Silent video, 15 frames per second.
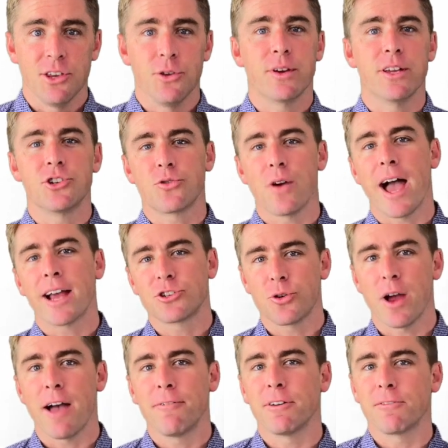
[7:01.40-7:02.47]
can track
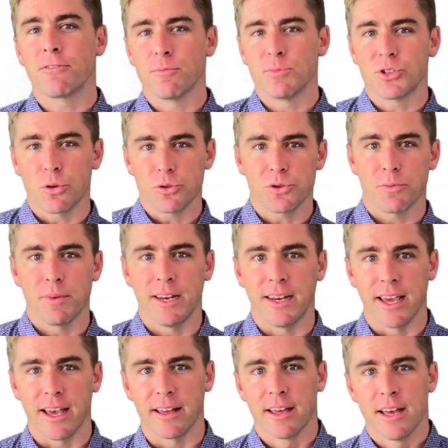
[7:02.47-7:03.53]
traffic from social
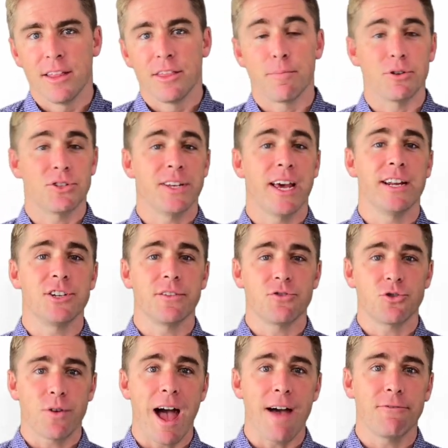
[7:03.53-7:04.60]
media, the percentage of
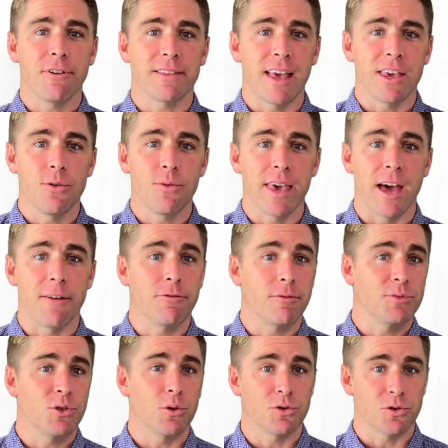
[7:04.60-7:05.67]
traffic that you get from
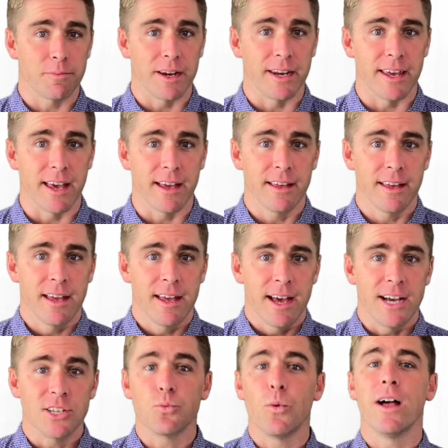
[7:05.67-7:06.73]
social media,
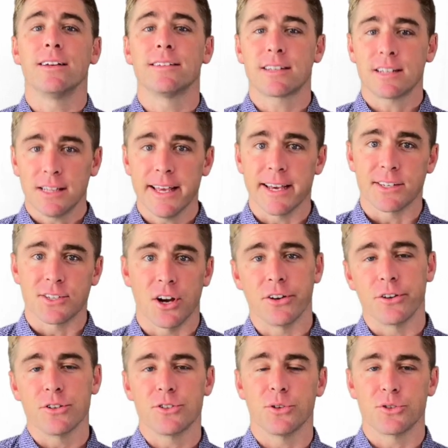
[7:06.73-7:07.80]
as well as clicks on
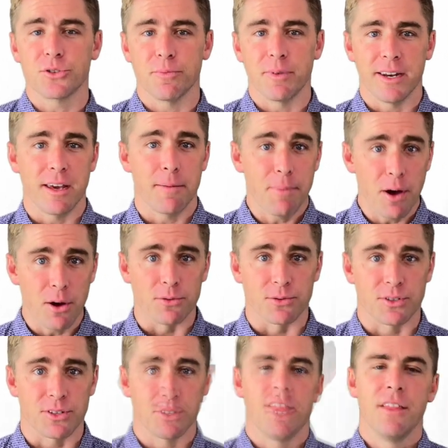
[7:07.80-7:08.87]
your social media
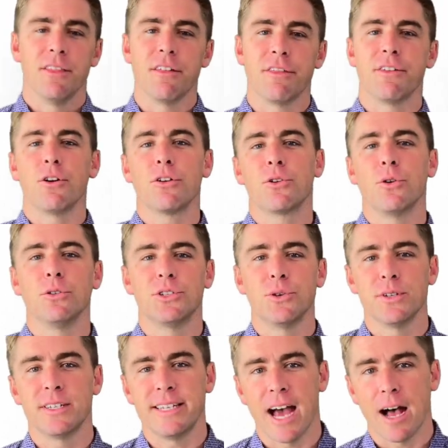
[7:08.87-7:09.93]
posts. The third goal to
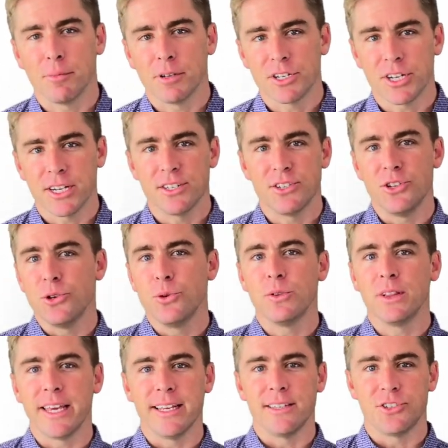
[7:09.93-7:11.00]
establish is new
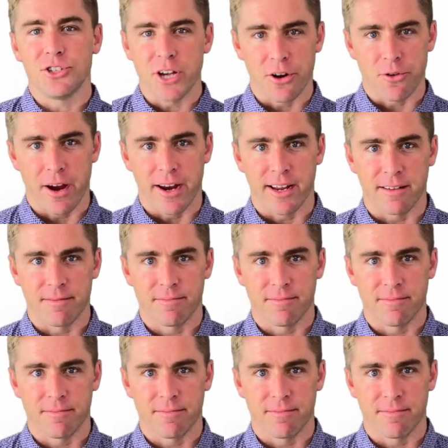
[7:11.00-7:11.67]
leads generated.